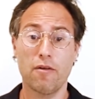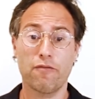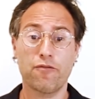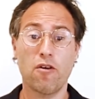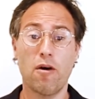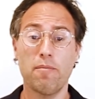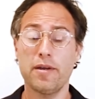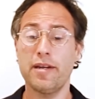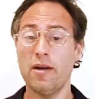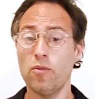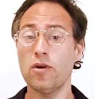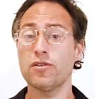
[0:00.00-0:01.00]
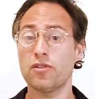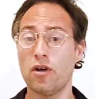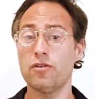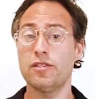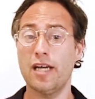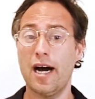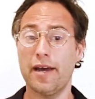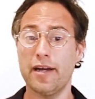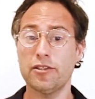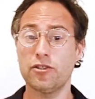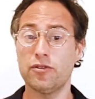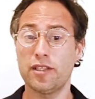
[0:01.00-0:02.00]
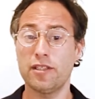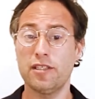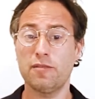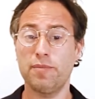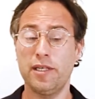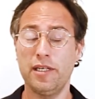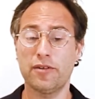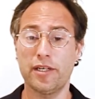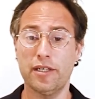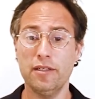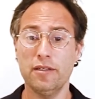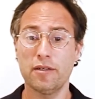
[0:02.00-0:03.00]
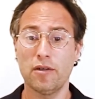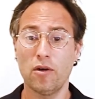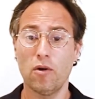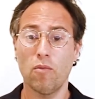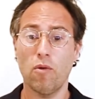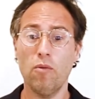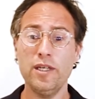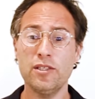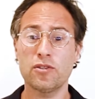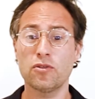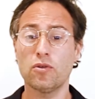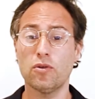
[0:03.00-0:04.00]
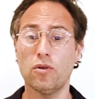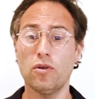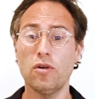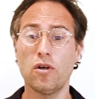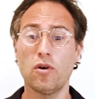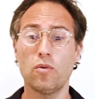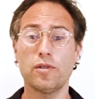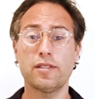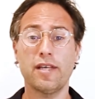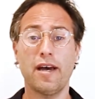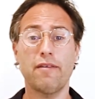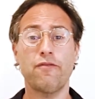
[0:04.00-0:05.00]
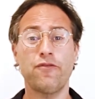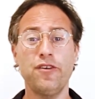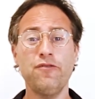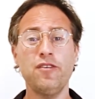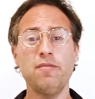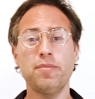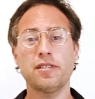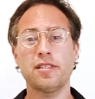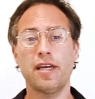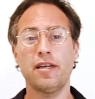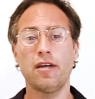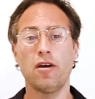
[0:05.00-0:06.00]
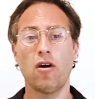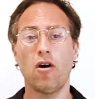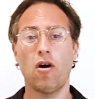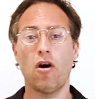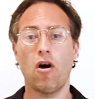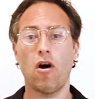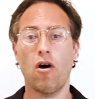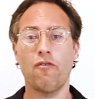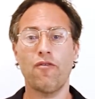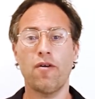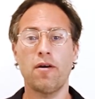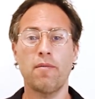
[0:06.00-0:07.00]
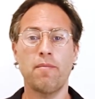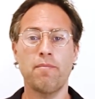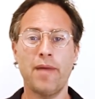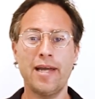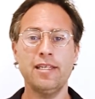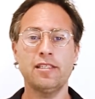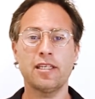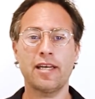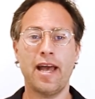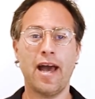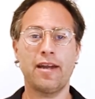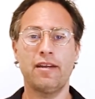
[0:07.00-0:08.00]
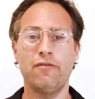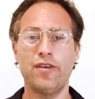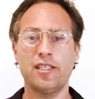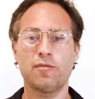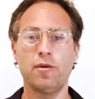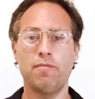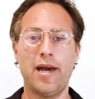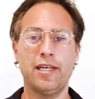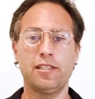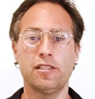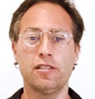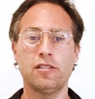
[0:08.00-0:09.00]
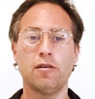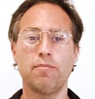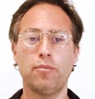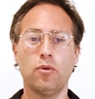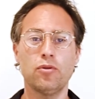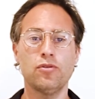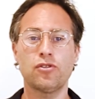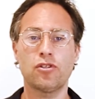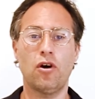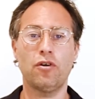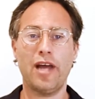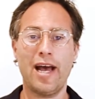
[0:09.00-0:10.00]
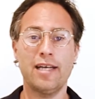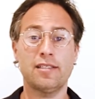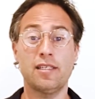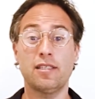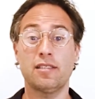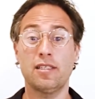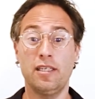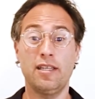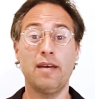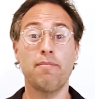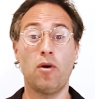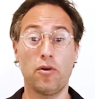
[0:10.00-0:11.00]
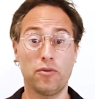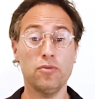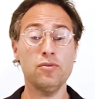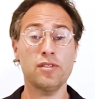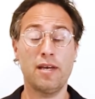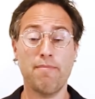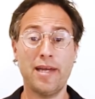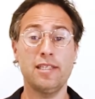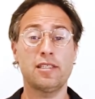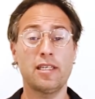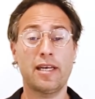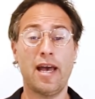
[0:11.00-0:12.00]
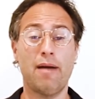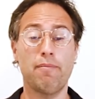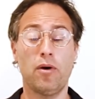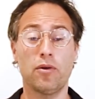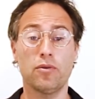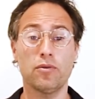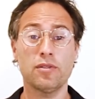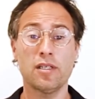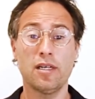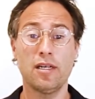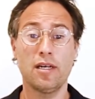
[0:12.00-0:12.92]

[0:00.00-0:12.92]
From Netwealth's own data during this period, what we saw was that 50% of managed account investment managers bought and sold assets in their models, their managed account models,